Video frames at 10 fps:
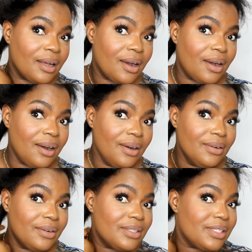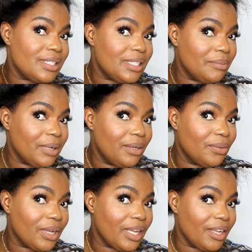Oh, because you see my
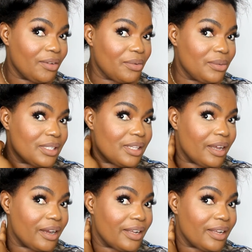little kinky roots there.